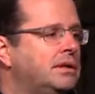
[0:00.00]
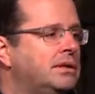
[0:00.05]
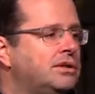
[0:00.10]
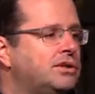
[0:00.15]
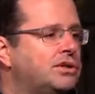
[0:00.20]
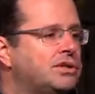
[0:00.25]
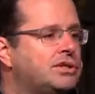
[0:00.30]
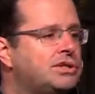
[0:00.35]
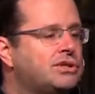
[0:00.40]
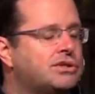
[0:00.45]

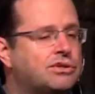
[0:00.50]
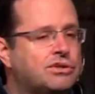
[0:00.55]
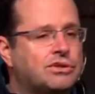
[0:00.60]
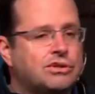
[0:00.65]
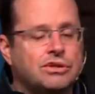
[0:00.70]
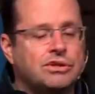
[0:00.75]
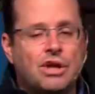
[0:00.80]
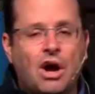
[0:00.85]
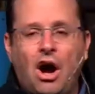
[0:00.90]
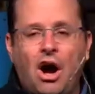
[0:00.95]
Because
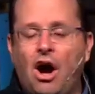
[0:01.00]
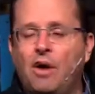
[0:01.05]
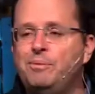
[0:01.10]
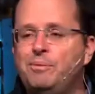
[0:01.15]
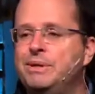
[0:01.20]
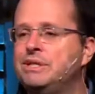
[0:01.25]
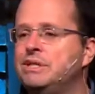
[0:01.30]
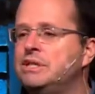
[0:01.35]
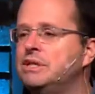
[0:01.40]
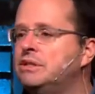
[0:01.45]
the
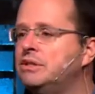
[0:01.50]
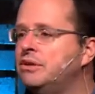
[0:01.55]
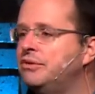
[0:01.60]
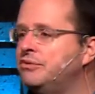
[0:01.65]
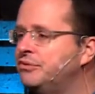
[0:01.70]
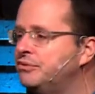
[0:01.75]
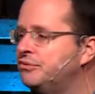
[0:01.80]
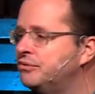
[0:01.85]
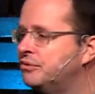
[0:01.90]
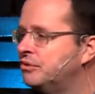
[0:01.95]
opposite
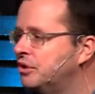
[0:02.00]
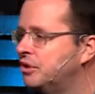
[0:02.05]
of